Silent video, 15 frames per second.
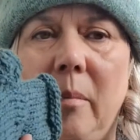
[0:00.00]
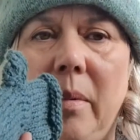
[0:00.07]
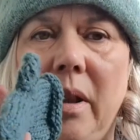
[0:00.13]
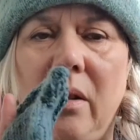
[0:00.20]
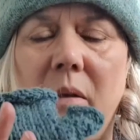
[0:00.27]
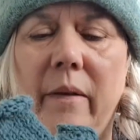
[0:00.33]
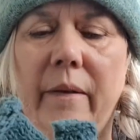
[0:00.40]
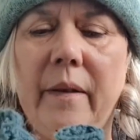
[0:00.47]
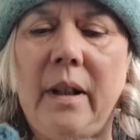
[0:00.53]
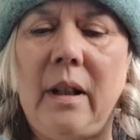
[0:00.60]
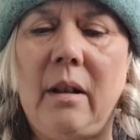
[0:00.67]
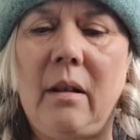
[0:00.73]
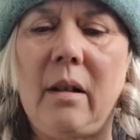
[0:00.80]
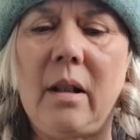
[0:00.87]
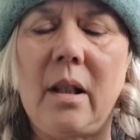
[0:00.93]
pair of
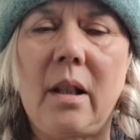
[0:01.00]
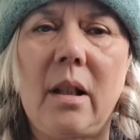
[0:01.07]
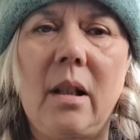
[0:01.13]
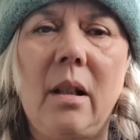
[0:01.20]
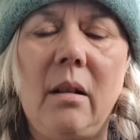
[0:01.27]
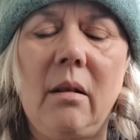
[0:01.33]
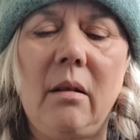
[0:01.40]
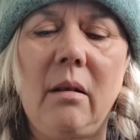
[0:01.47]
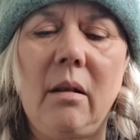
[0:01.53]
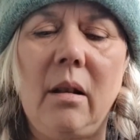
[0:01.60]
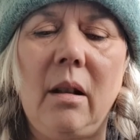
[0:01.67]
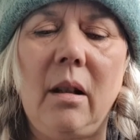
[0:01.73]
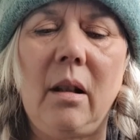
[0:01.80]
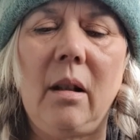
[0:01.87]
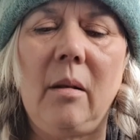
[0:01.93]
fingerless
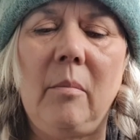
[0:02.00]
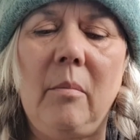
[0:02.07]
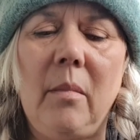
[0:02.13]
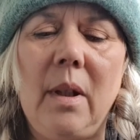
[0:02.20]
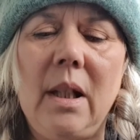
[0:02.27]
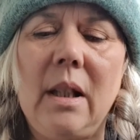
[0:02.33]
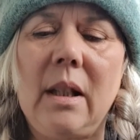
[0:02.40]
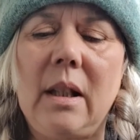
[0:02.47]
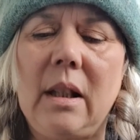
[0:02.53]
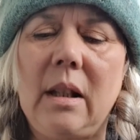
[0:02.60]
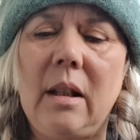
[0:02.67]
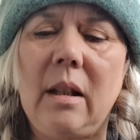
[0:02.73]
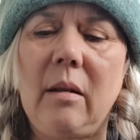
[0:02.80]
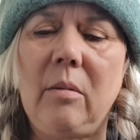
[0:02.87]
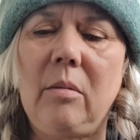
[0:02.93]

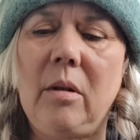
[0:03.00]
mitts,